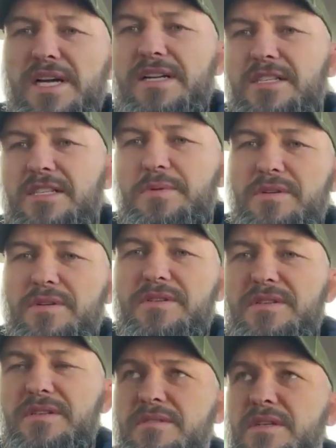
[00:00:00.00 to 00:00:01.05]
gain
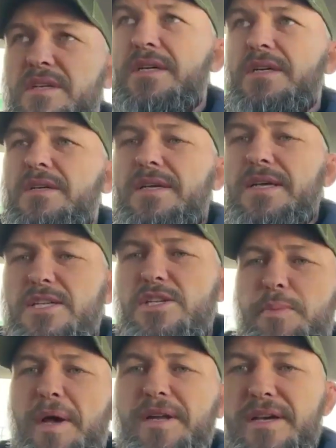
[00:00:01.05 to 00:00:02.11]
experience, and catch
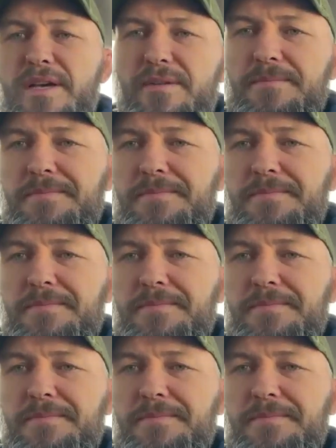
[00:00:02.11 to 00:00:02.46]
a payday.